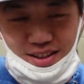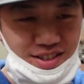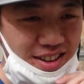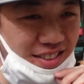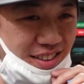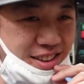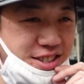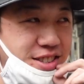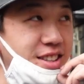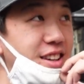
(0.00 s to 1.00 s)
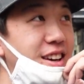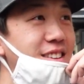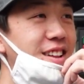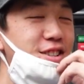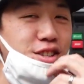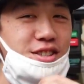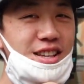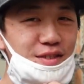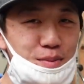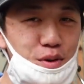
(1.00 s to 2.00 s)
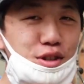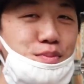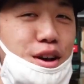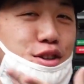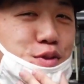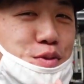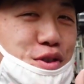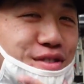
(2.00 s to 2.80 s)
that's it. That's the uh, that's the T V Bowling Supply tour.